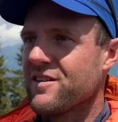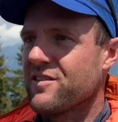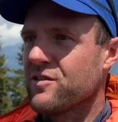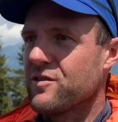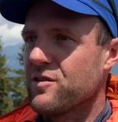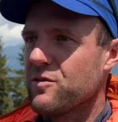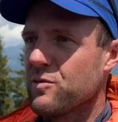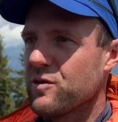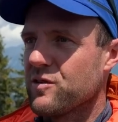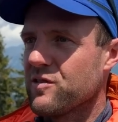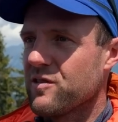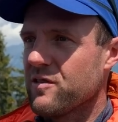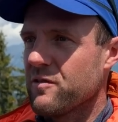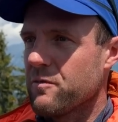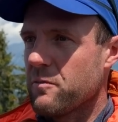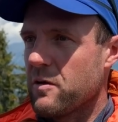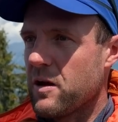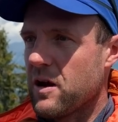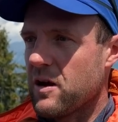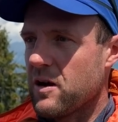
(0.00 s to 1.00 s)
So it was
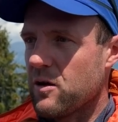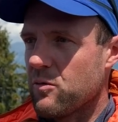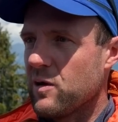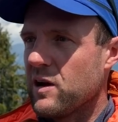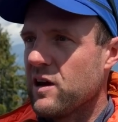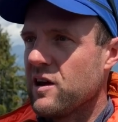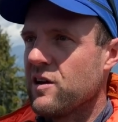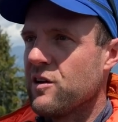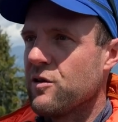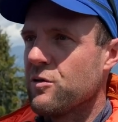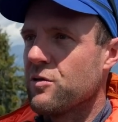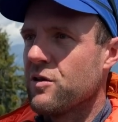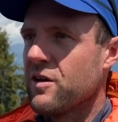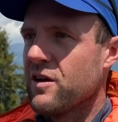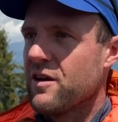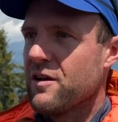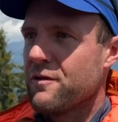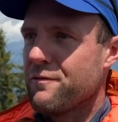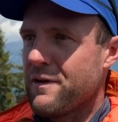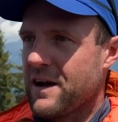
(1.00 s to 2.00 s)
a really new
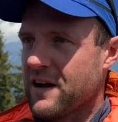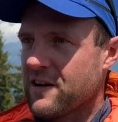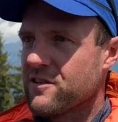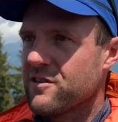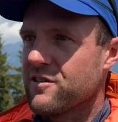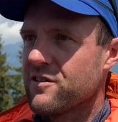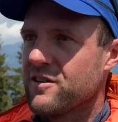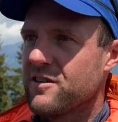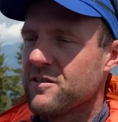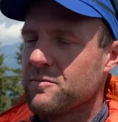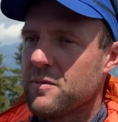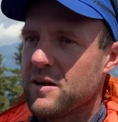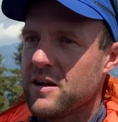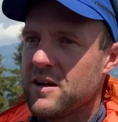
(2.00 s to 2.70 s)
factor and